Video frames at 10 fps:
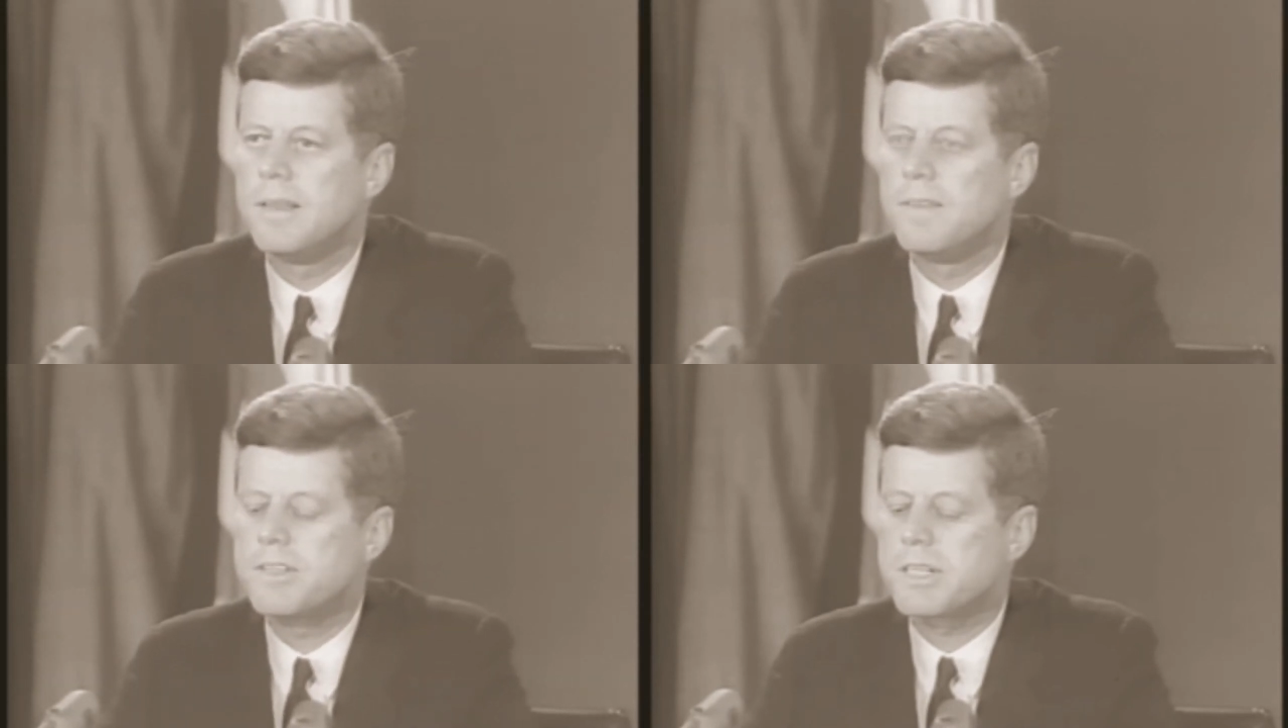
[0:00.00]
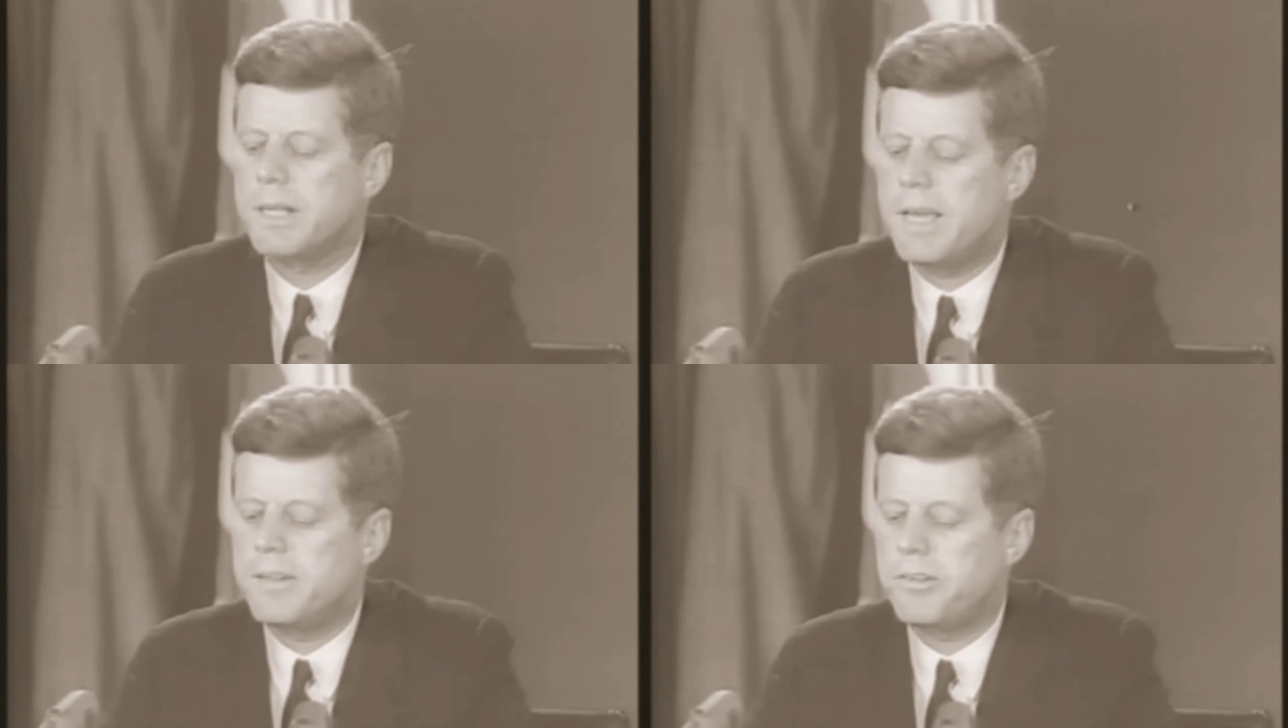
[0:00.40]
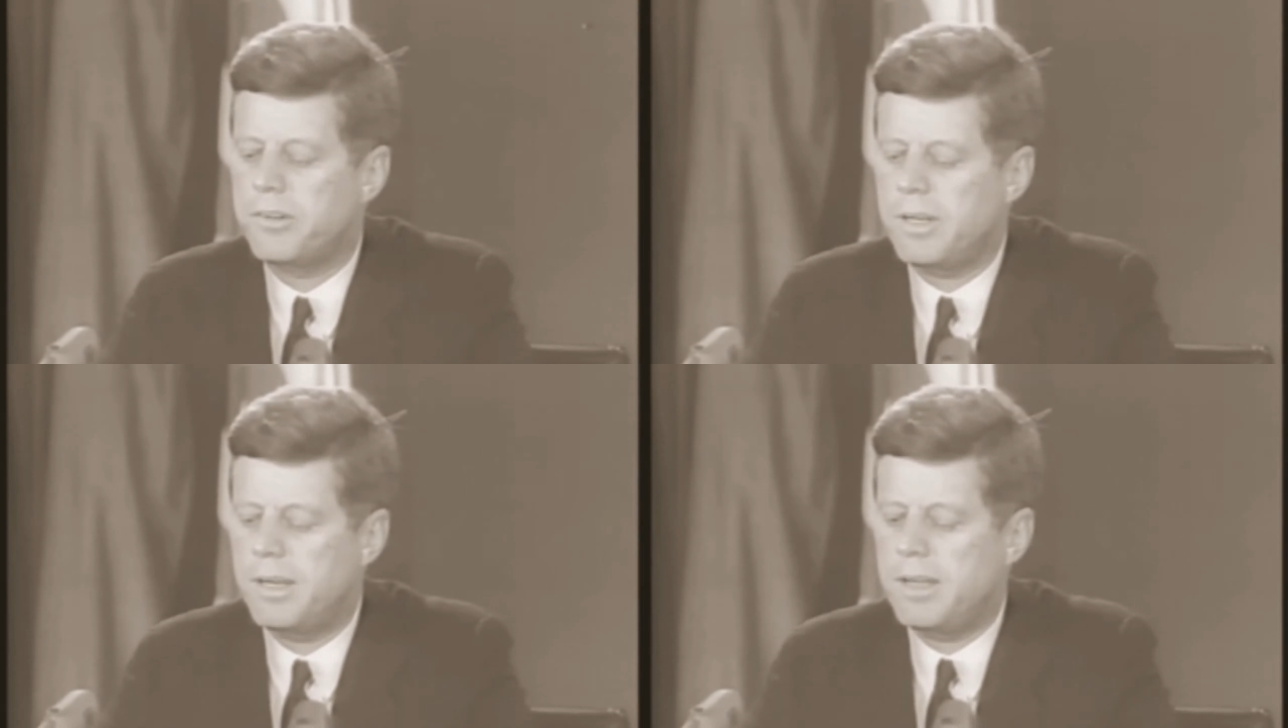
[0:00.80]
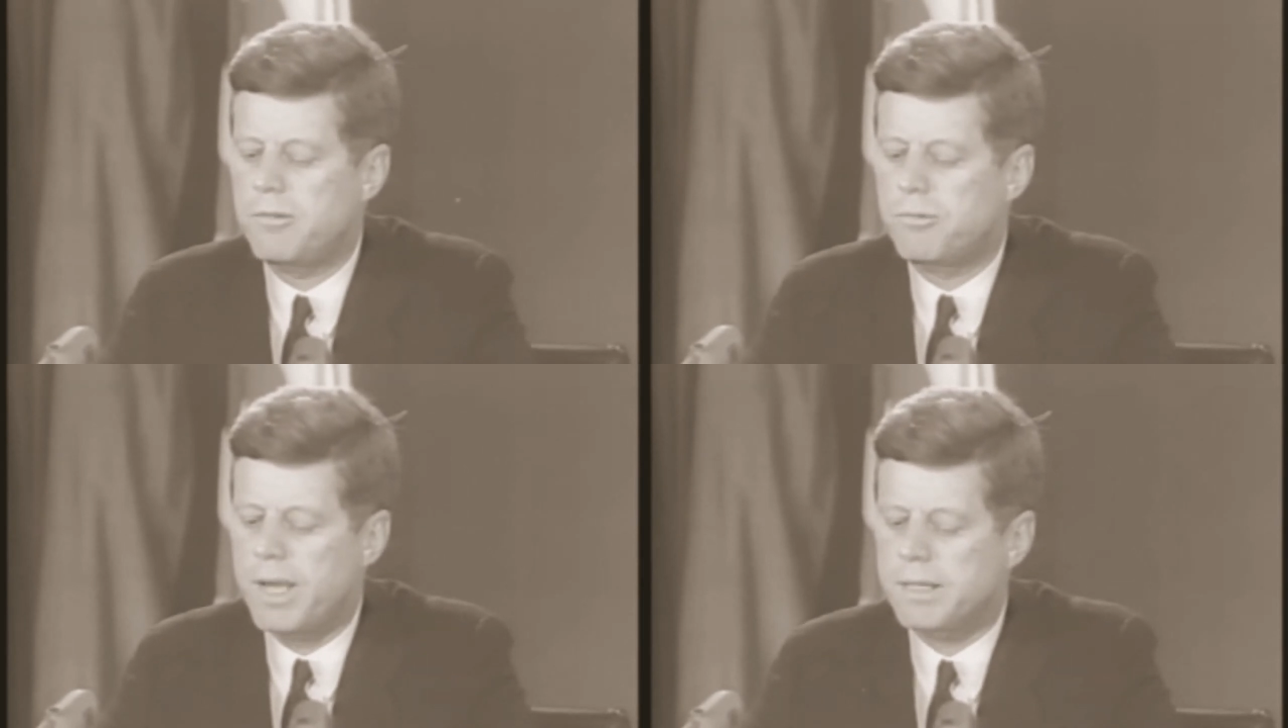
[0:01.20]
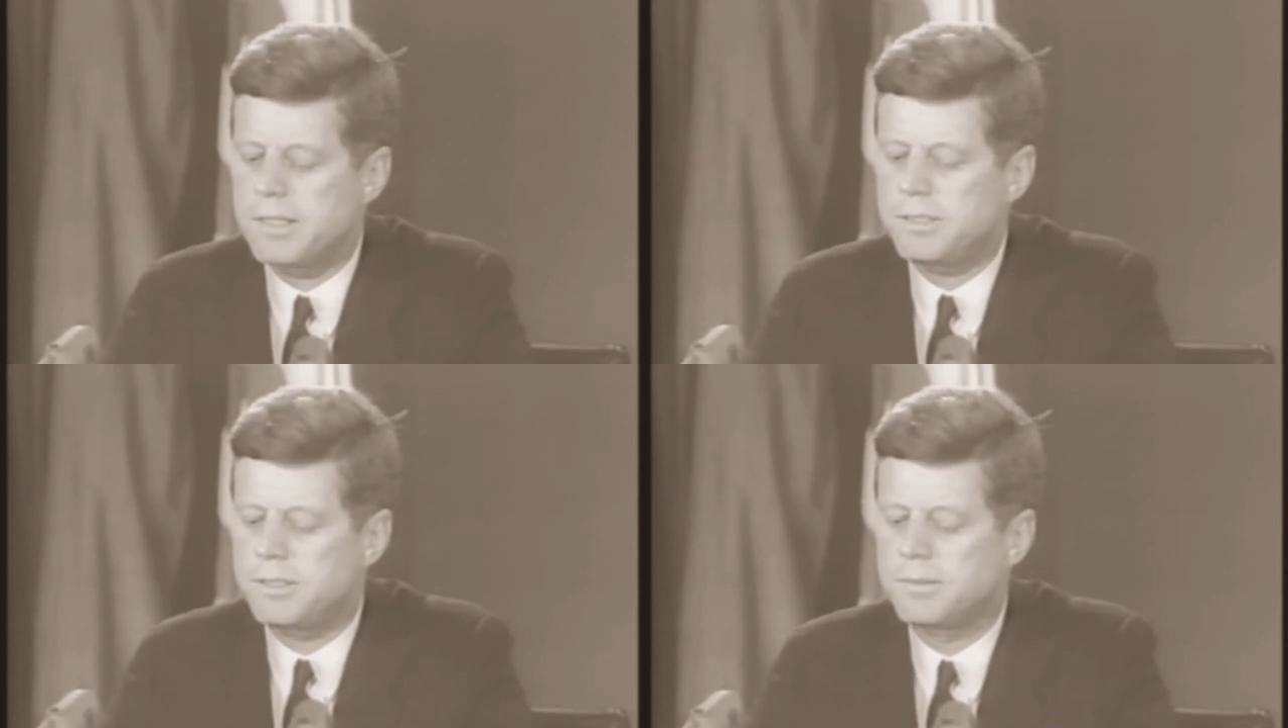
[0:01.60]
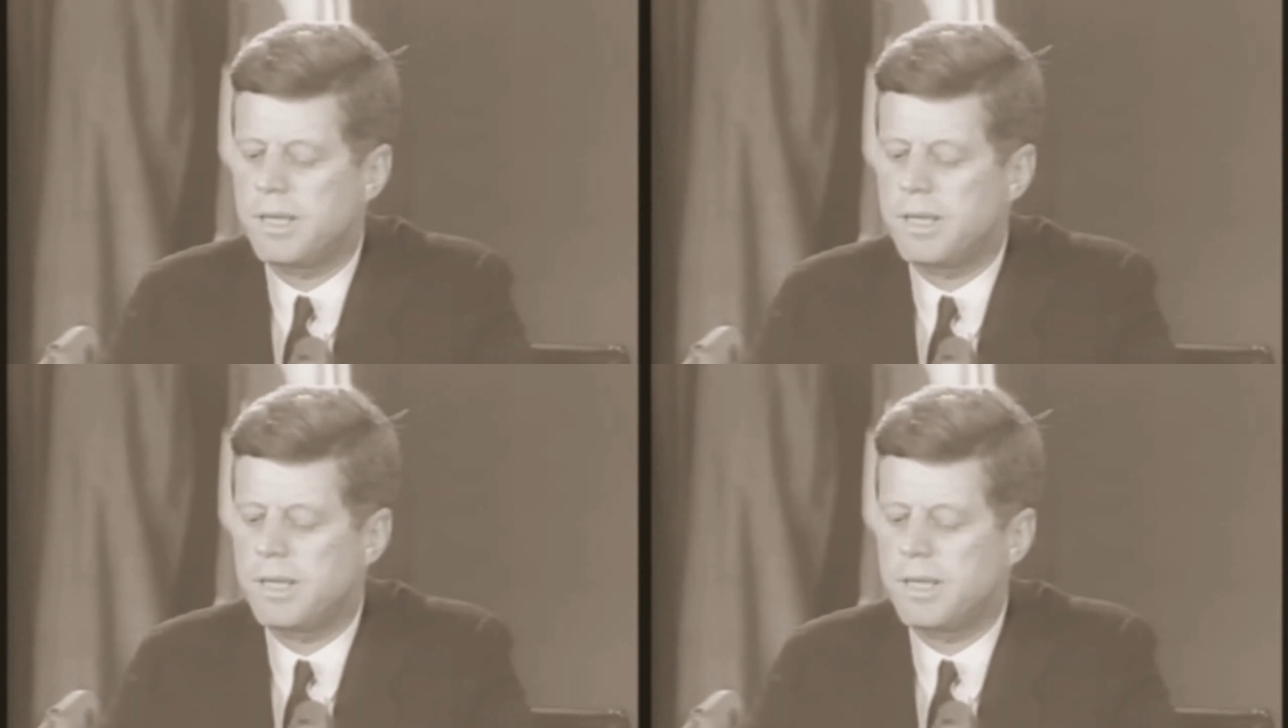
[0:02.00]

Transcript: this clandestine, reckless,